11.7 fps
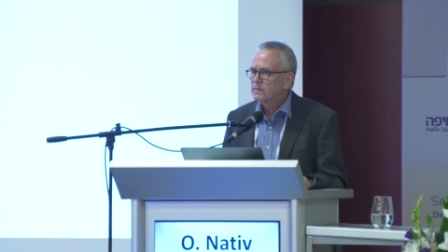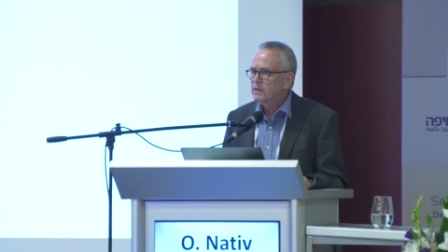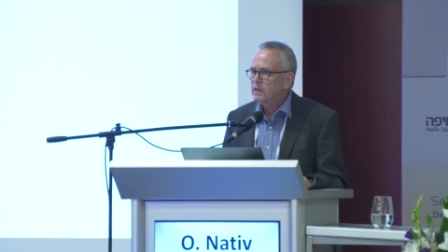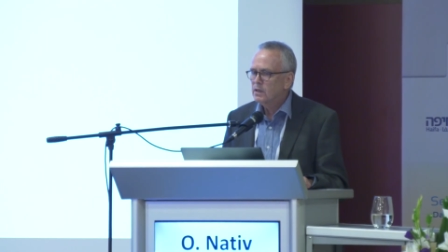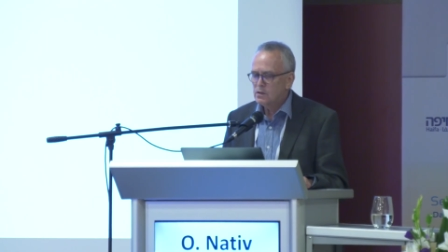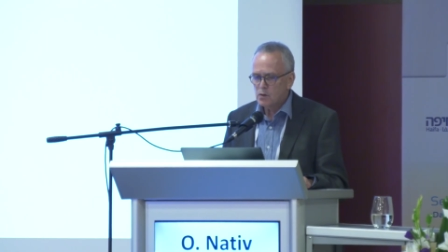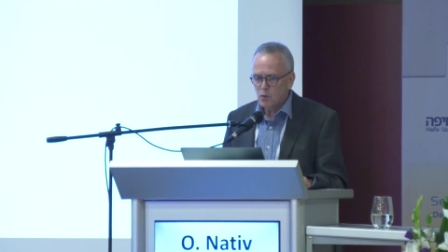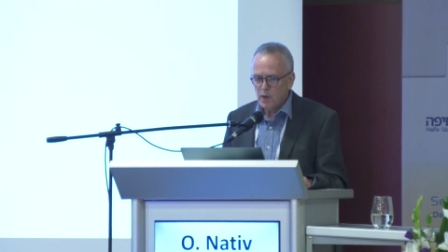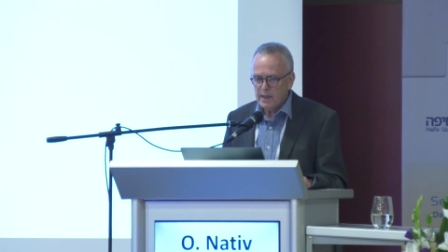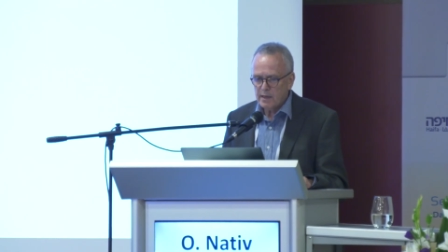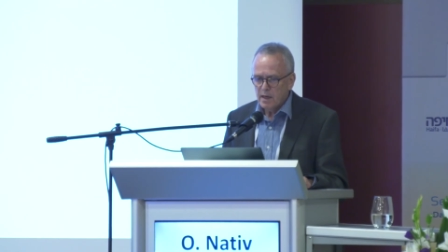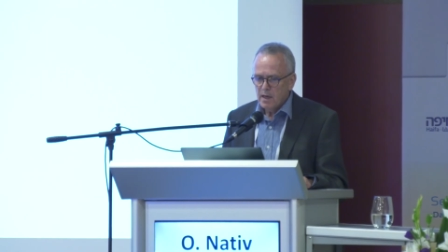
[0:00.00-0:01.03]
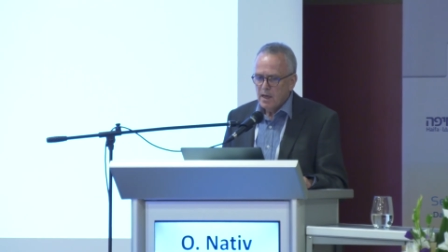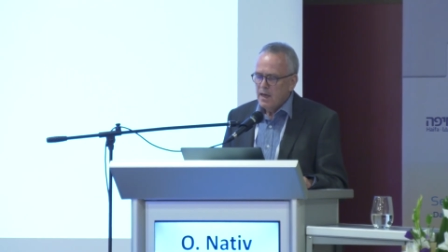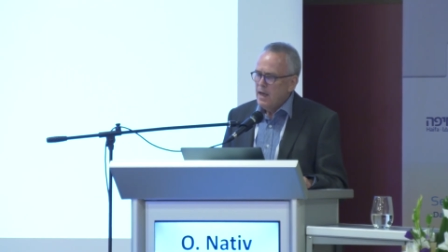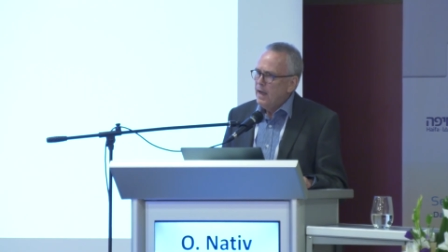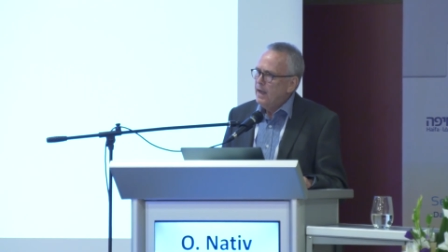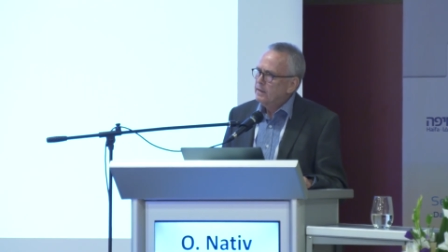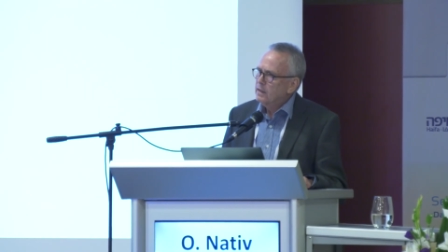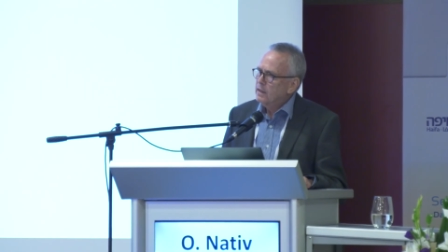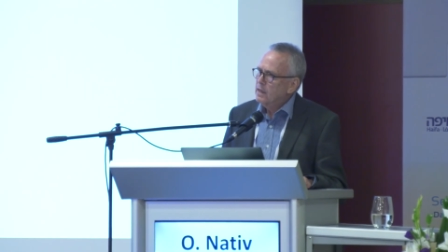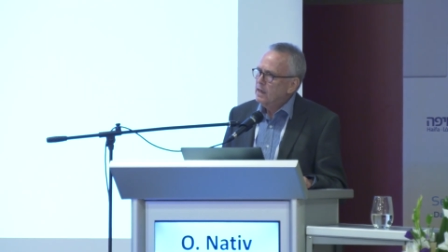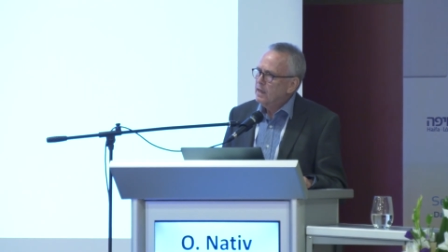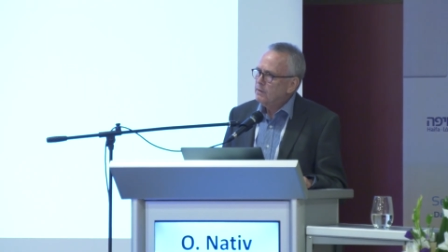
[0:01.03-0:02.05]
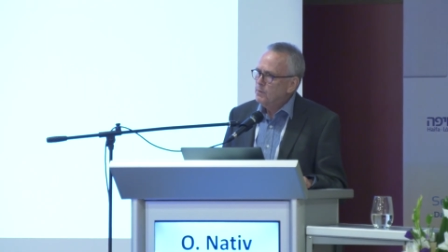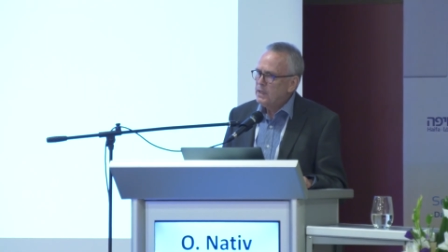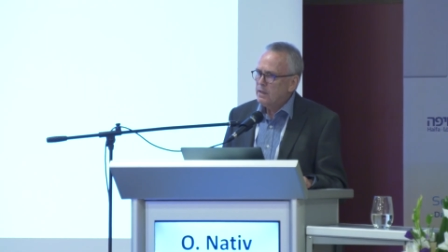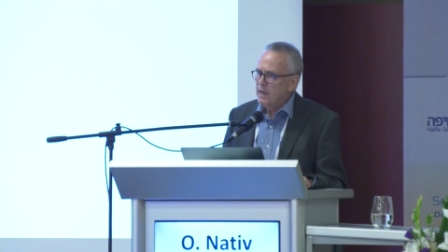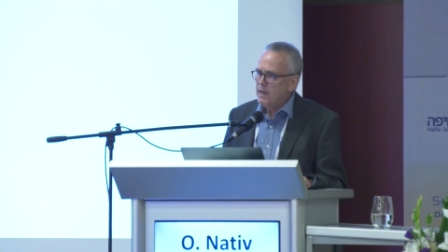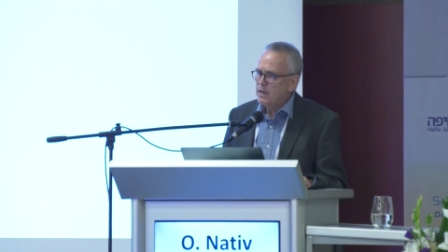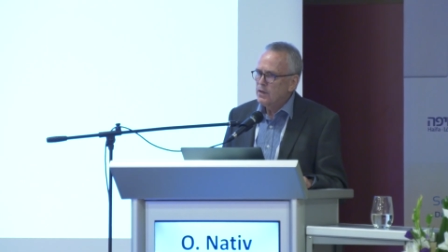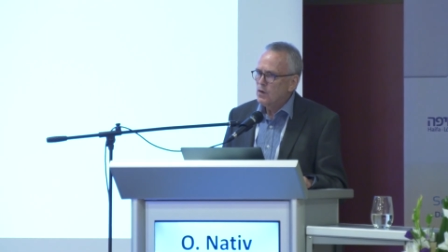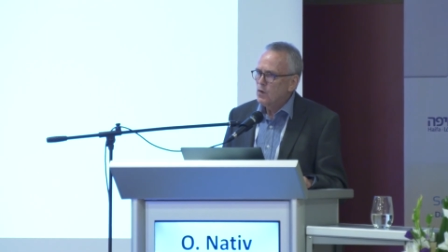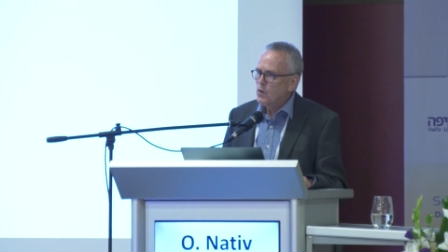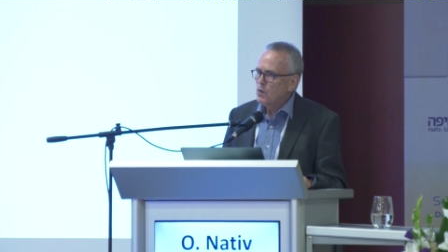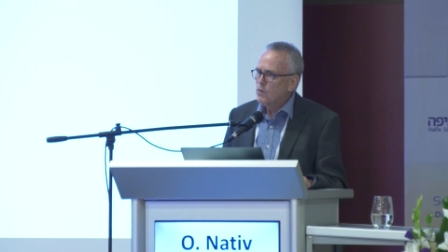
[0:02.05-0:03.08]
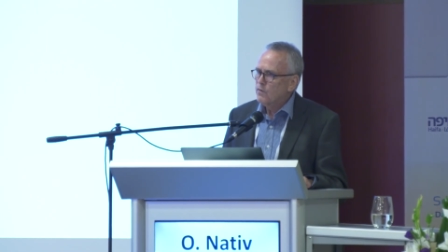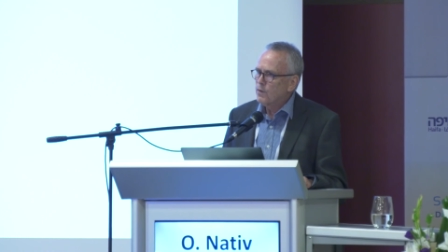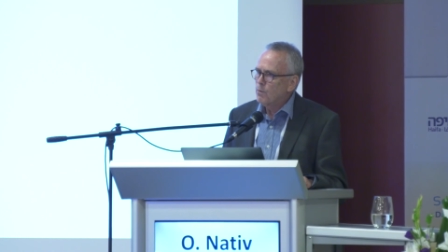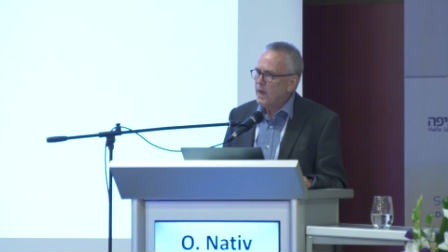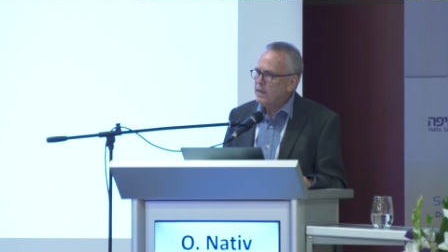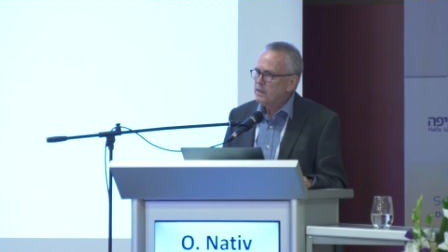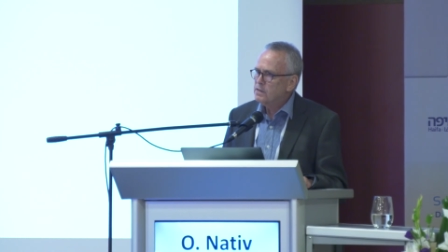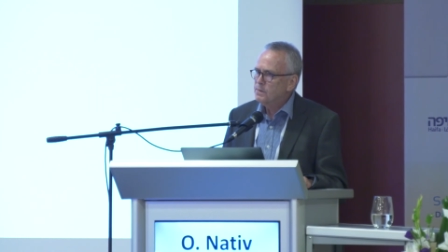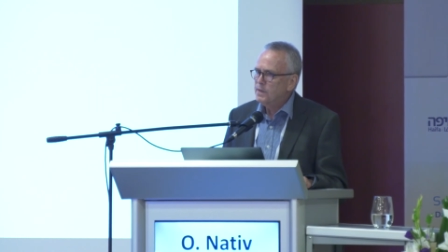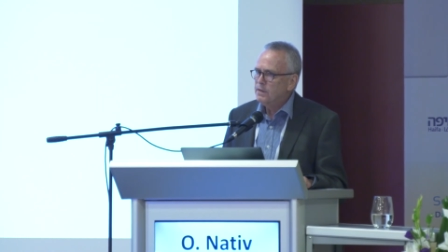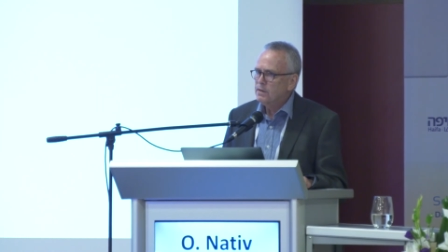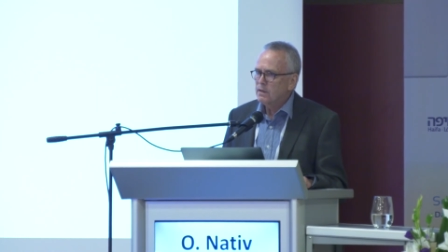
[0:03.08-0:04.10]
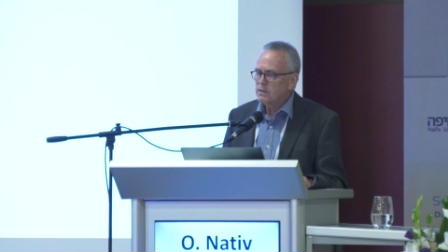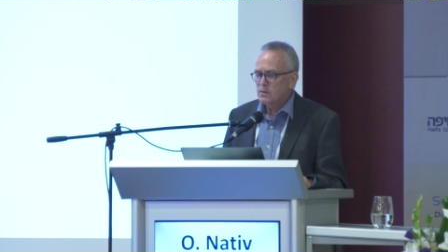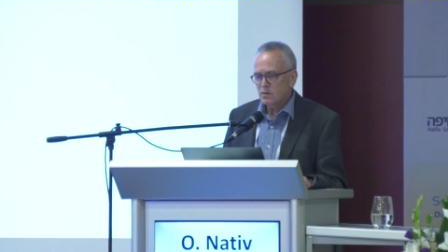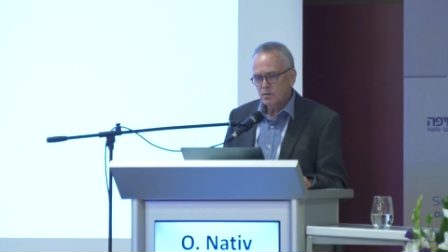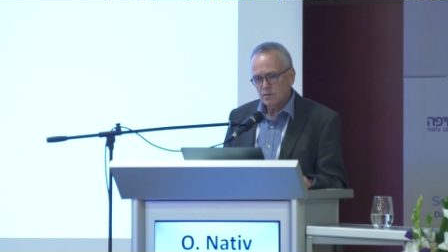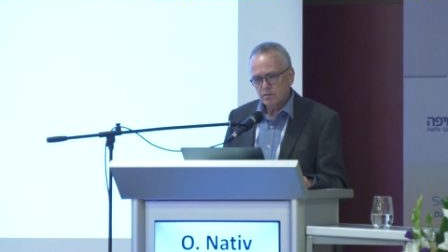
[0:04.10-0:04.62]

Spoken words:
It is quick. And let me tell you from my experience,